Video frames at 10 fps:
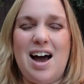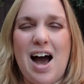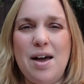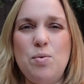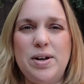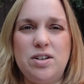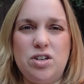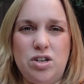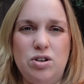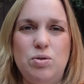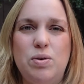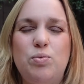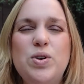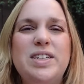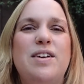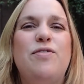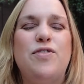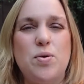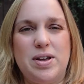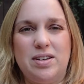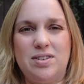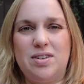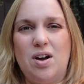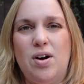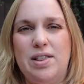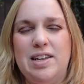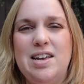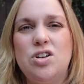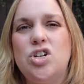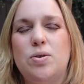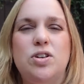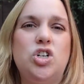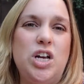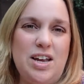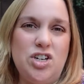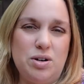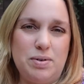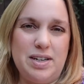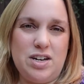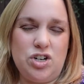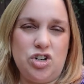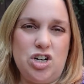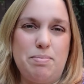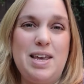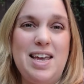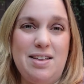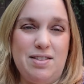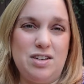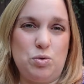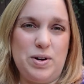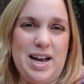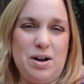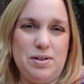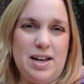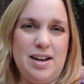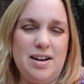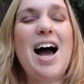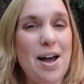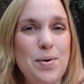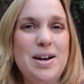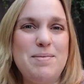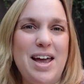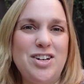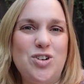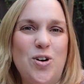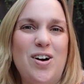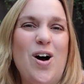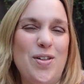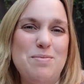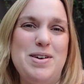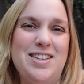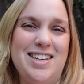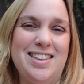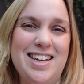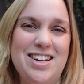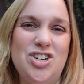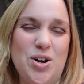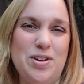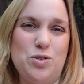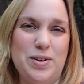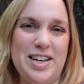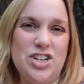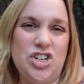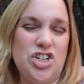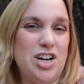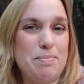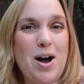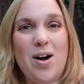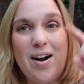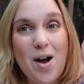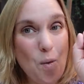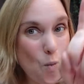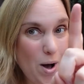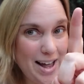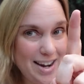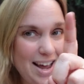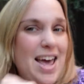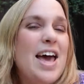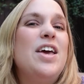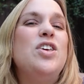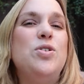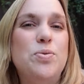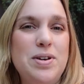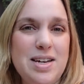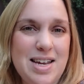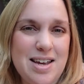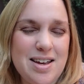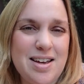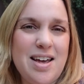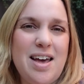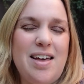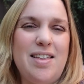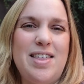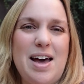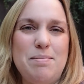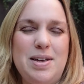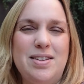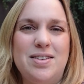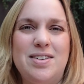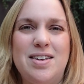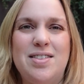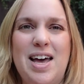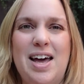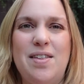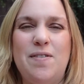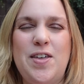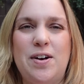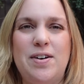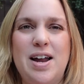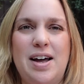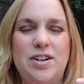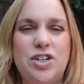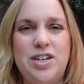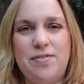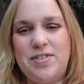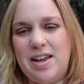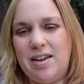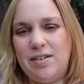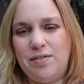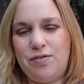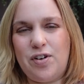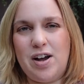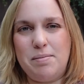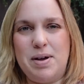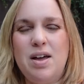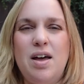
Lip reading: I want to really focus on Lee and Jonah's changing relationship in this re-outline. I want to make sure all the beats in Lee and Jonah's relationship are, one, unique. That means that they're not shifting from